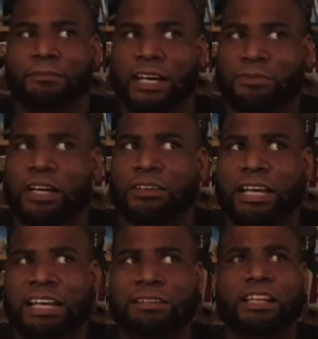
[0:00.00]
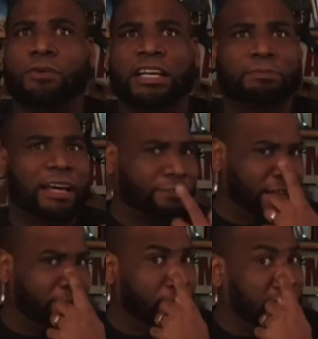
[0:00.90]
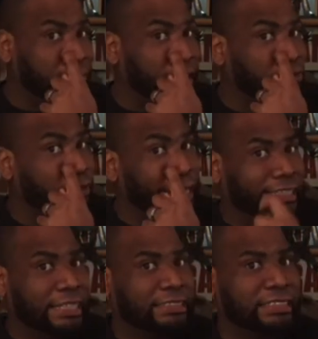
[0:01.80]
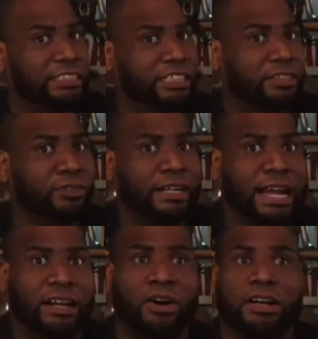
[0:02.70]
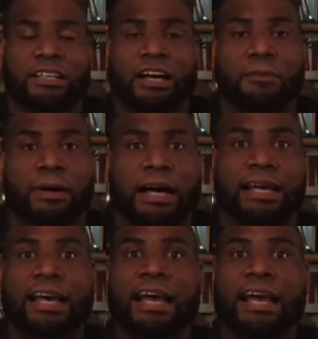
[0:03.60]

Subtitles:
As well, and you know, as a matter of fact, Monster Maker 28 kits in general are kind of hard to come by,